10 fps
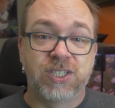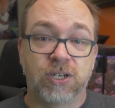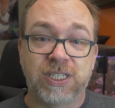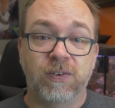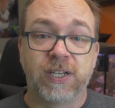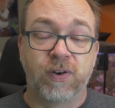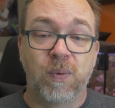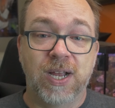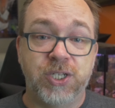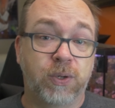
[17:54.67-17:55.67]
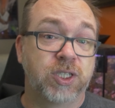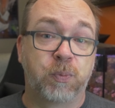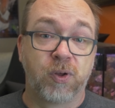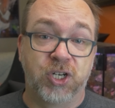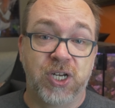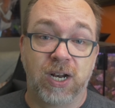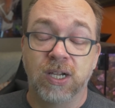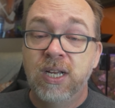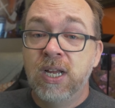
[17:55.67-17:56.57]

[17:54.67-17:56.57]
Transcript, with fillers: There are several different ways you can support the channel.